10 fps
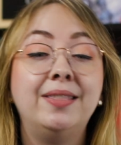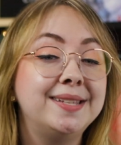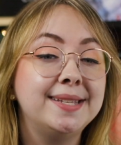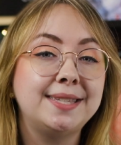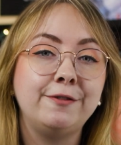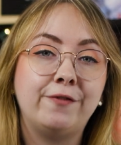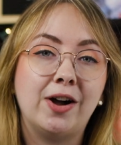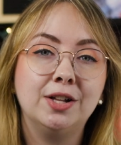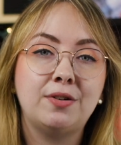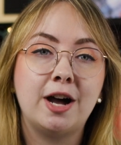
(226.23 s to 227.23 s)
this is the
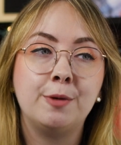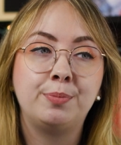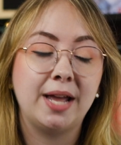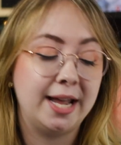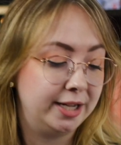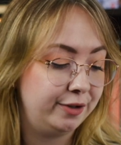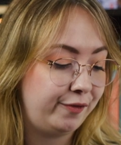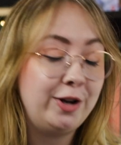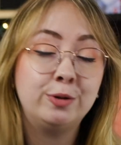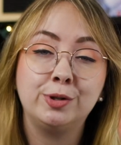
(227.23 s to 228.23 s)
follow-up and
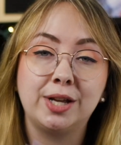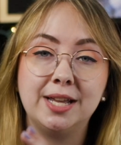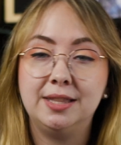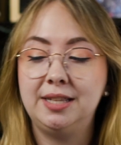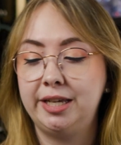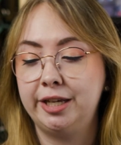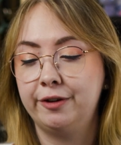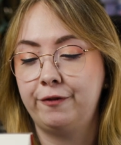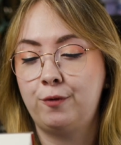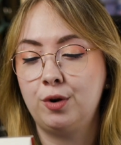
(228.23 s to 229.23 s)
final book in
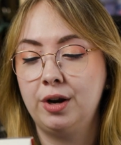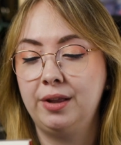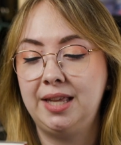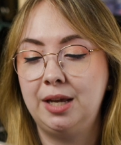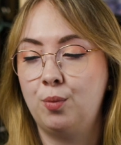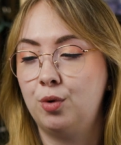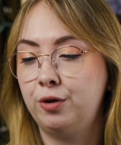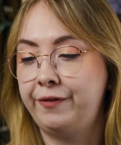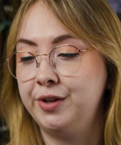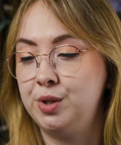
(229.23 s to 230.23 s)
the For the
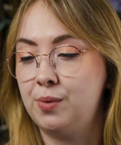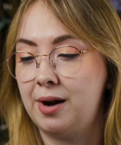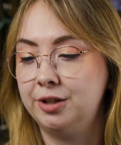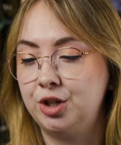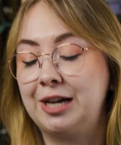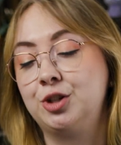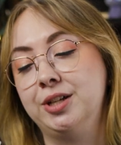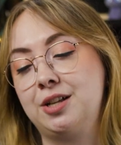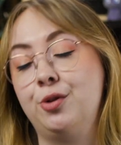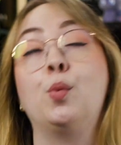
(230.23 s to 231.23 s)
Wolf duology. Actually,
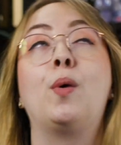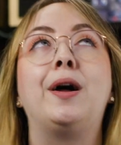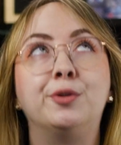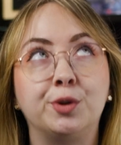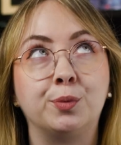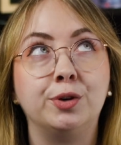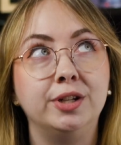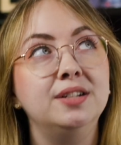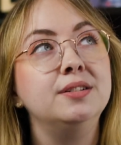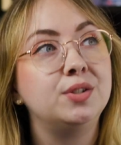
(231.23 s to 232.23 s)
it's called the
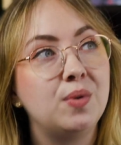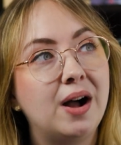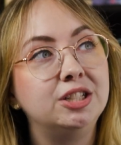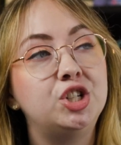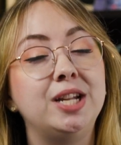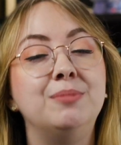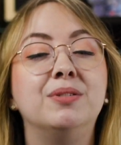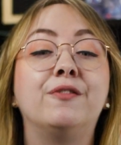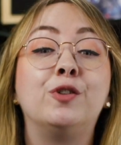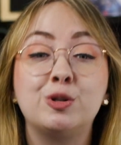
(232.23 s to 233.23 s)
Wilderwood duology,
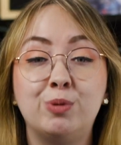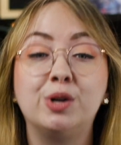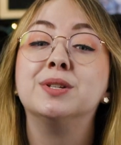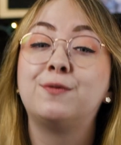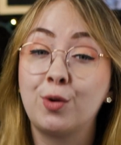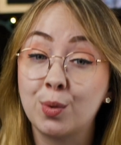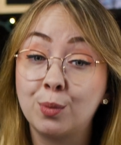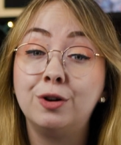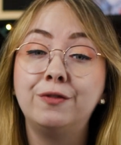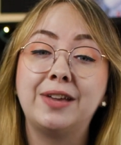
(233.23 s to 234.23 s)
but the first book was For the
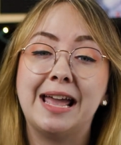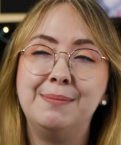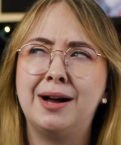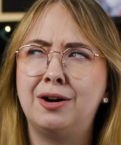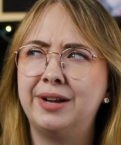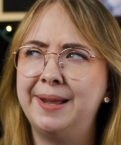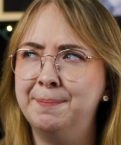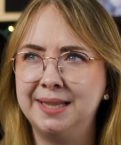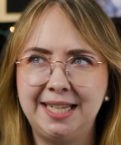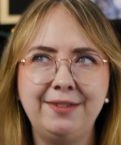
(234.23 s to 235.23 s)
Wolf, came out, I
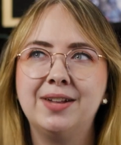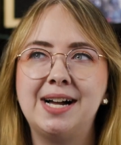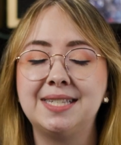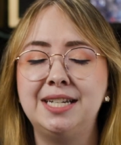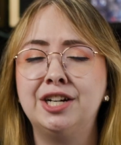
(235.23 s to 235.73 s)
believe, last